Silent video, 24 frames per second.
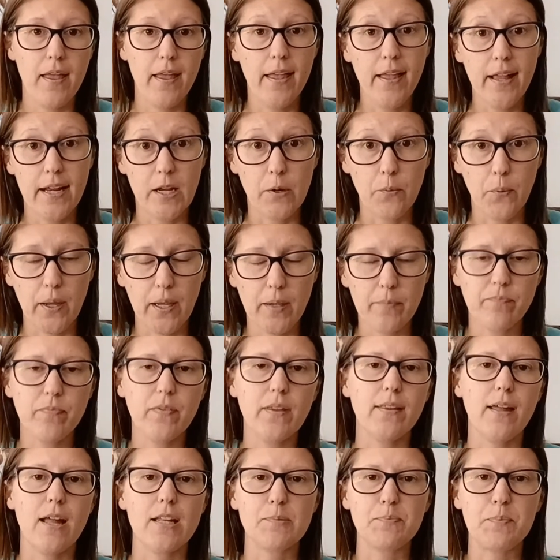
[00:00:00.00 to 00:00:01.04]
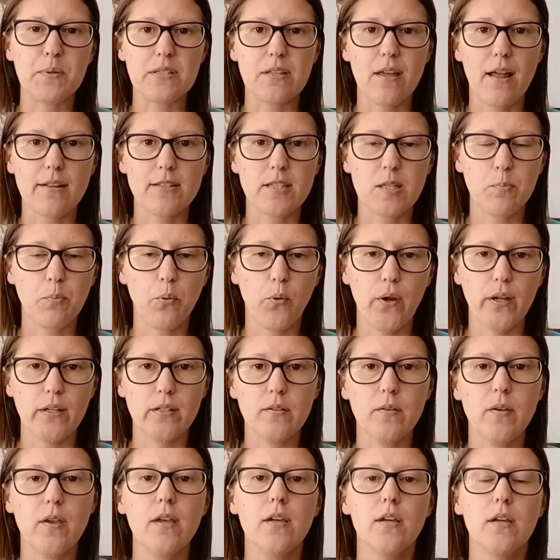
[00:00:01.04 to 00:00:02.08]
Anyway, that's besides the
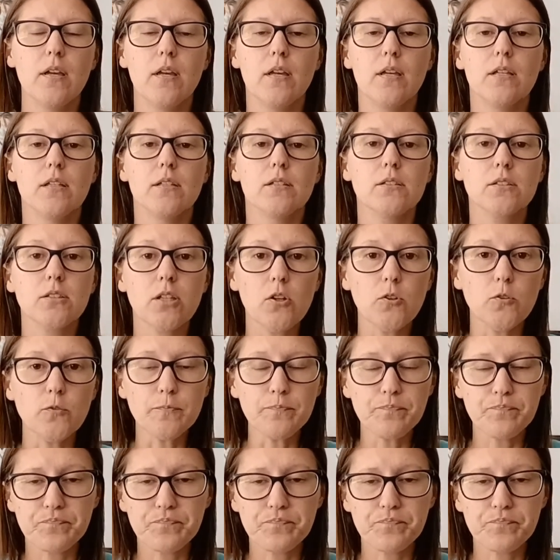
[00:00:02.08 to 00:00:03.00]
point. So